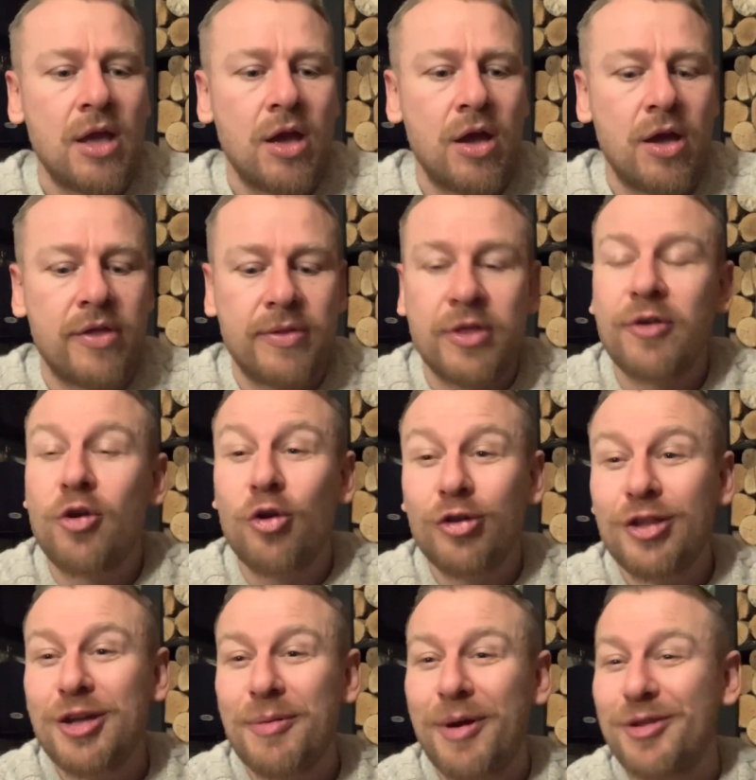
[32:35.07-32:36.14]
Uh, the good
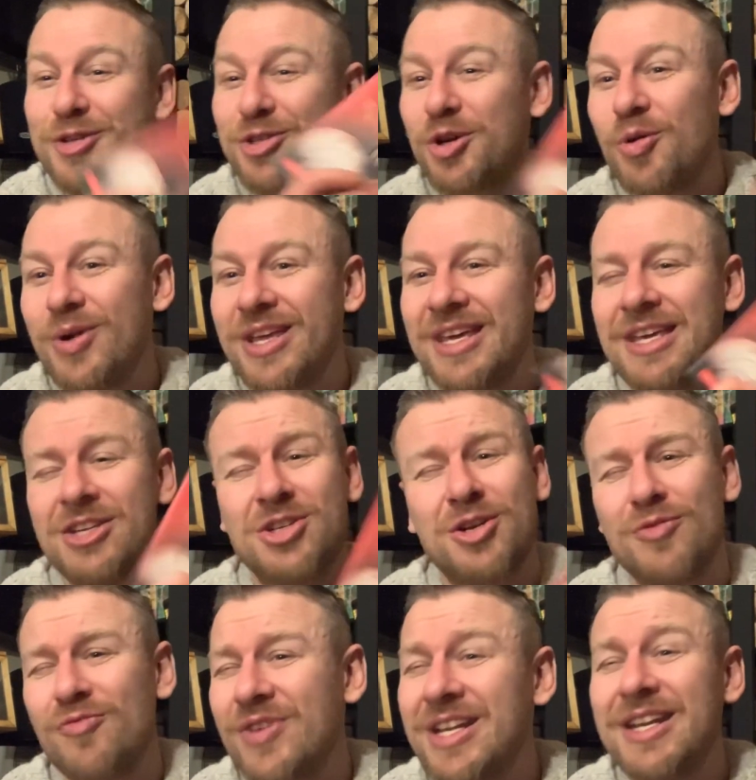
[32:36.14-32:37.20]
thing about the Shoninki is you
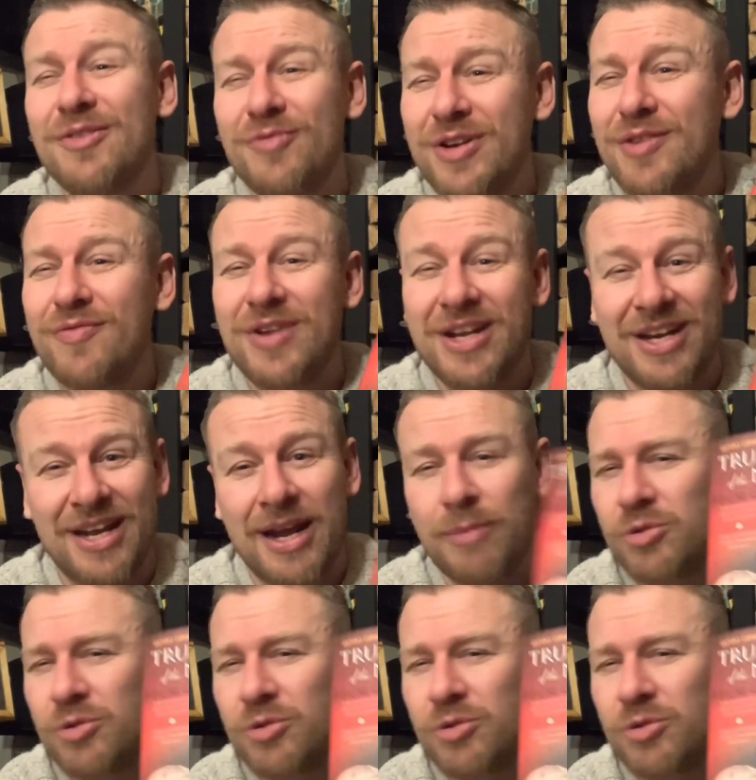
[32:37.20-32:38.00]
can read it and read and read it.